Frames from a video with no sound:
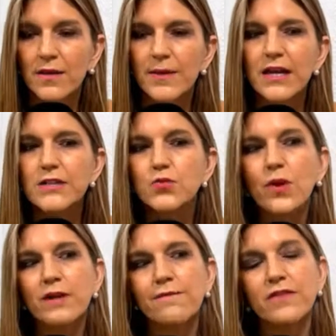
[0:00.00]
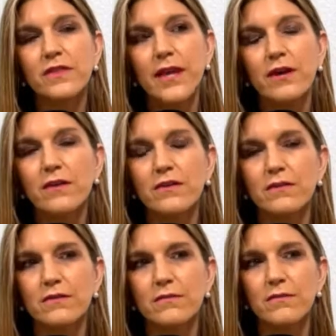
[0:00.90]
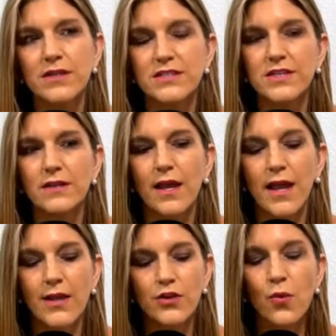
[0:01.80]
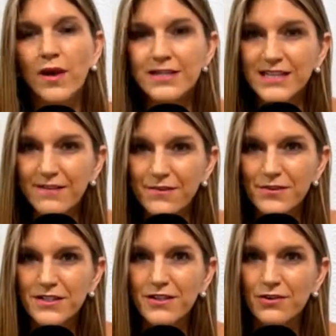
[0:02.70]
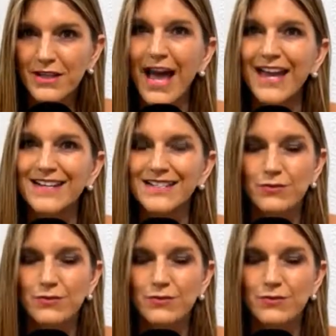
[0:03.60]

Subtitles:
Because what if you want to see if they're aligned.